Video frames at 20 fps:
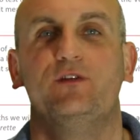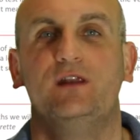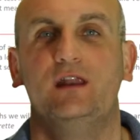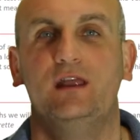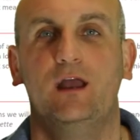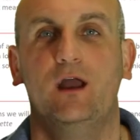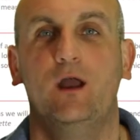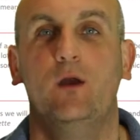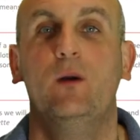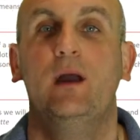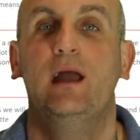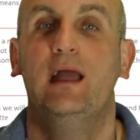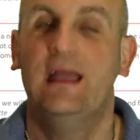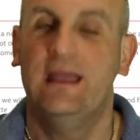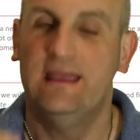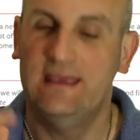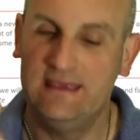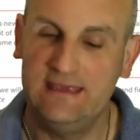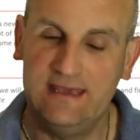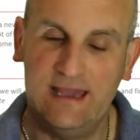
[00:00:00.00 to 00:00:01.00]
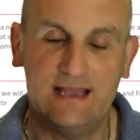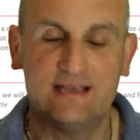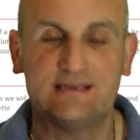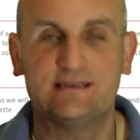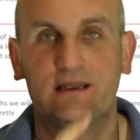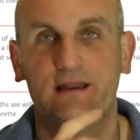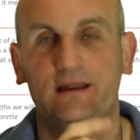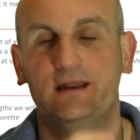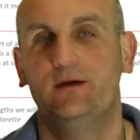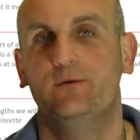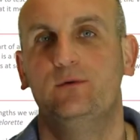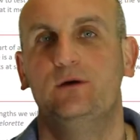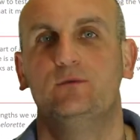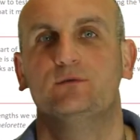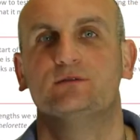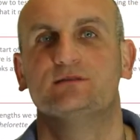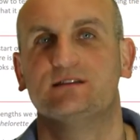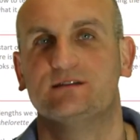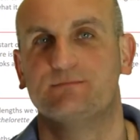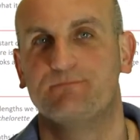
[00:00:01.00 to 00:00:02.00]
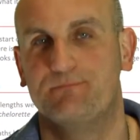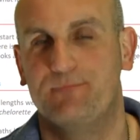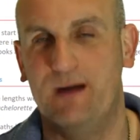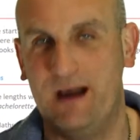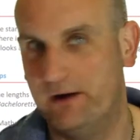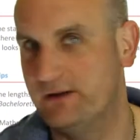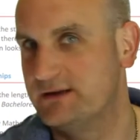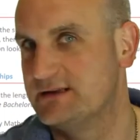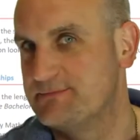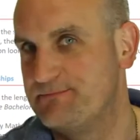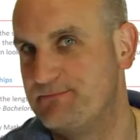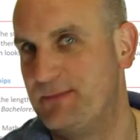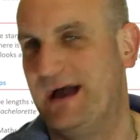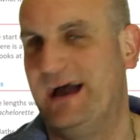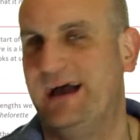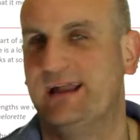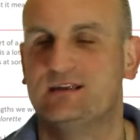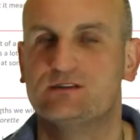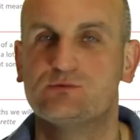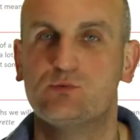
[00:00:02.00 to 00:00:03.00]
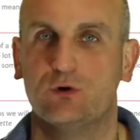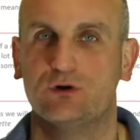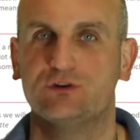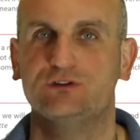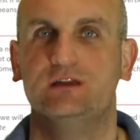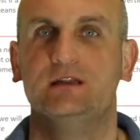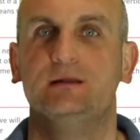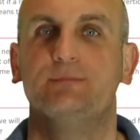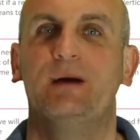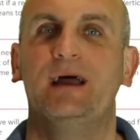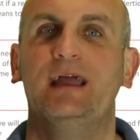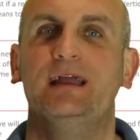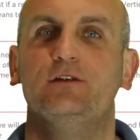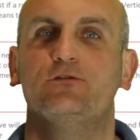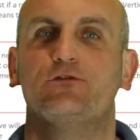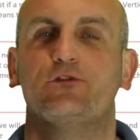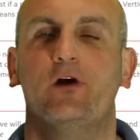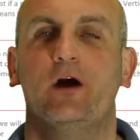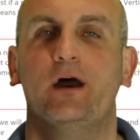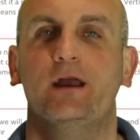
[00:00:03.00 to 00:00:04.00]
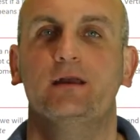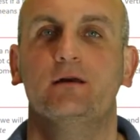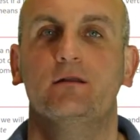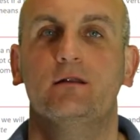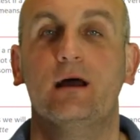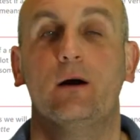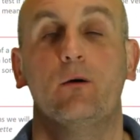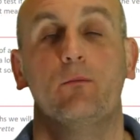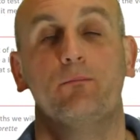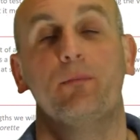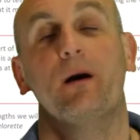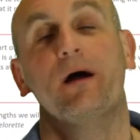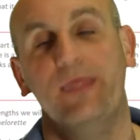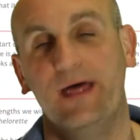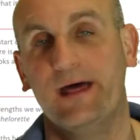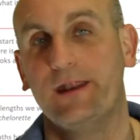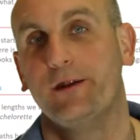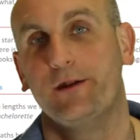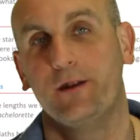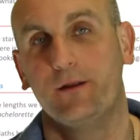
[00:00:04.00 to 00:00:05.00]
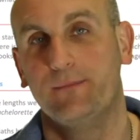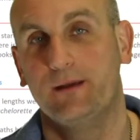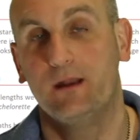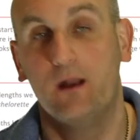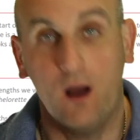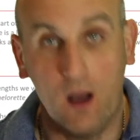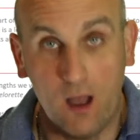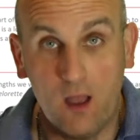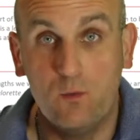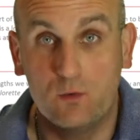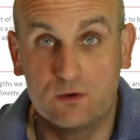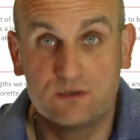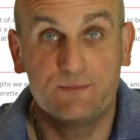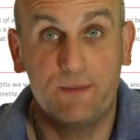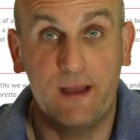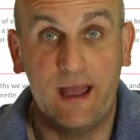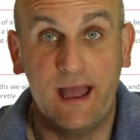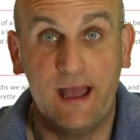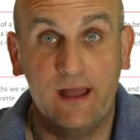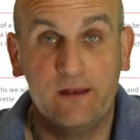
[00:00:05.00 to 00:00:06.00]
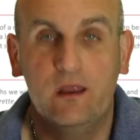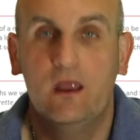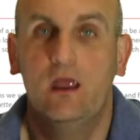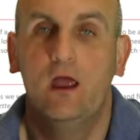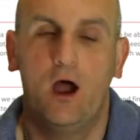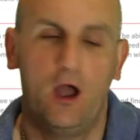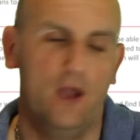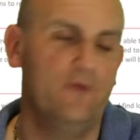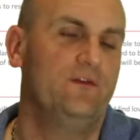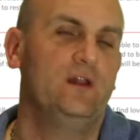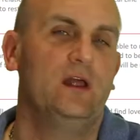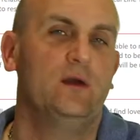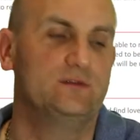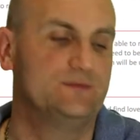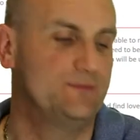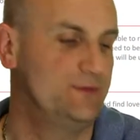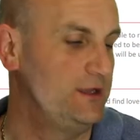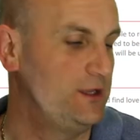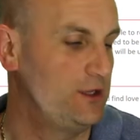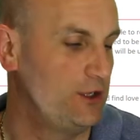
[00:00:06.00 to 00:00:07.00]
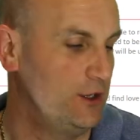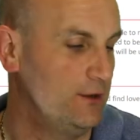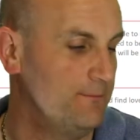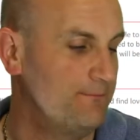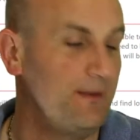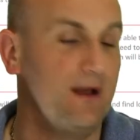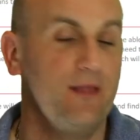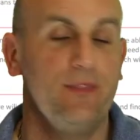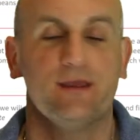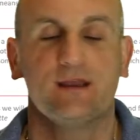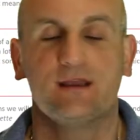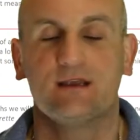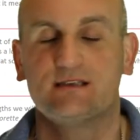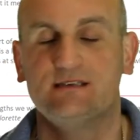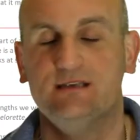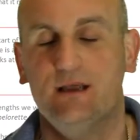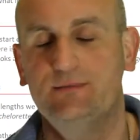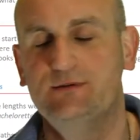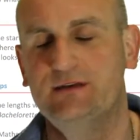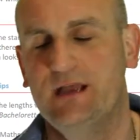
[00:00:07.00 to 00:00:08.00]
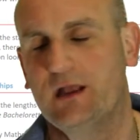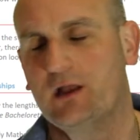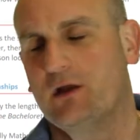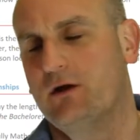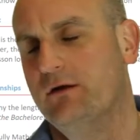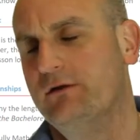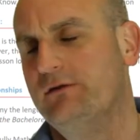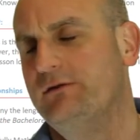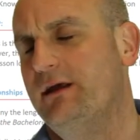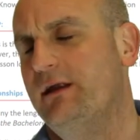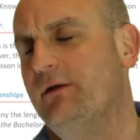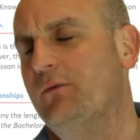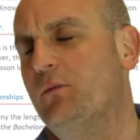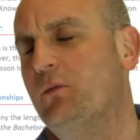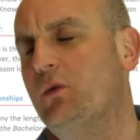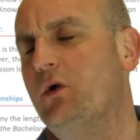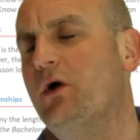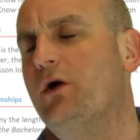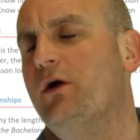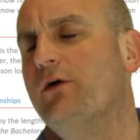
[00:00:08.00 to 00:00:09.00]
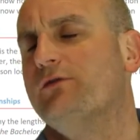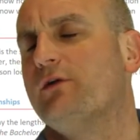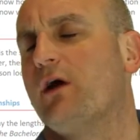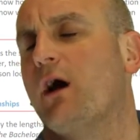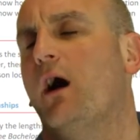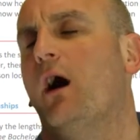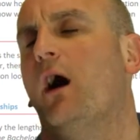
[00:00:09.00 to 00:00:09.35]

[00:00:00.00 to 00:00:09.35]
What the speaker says: video, yes I know it was about as bad as watching paint dry. Now by that I don't mean I was bad, hopefully I was pretty good, but the subject content was